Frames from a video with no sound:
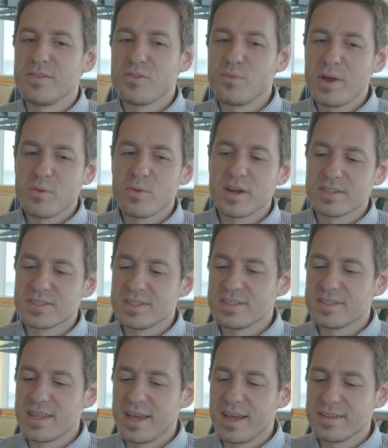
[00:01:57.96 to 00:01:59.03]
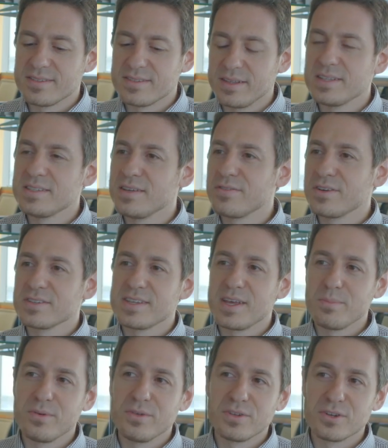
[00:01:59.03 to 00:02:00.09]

The way it works is that, let's say for example,